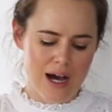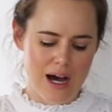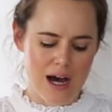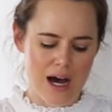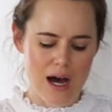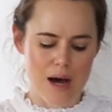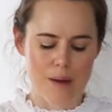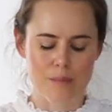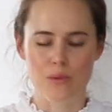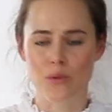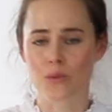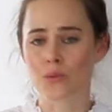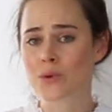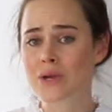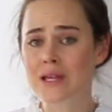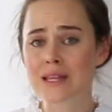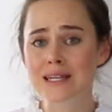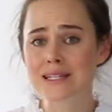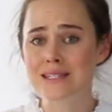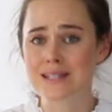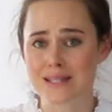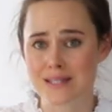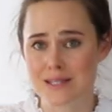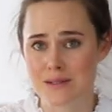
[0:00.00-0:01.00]
um,
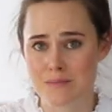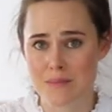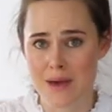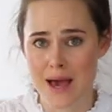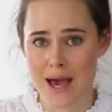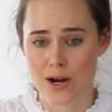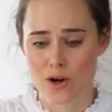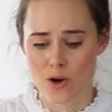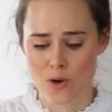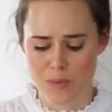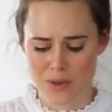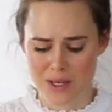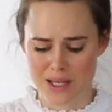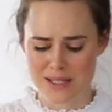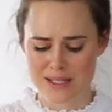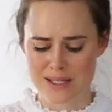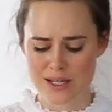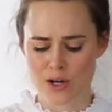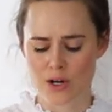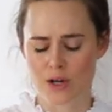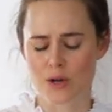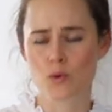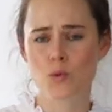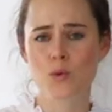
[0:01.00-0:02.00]
really doesn't matter because
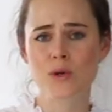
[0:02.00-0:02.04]
they are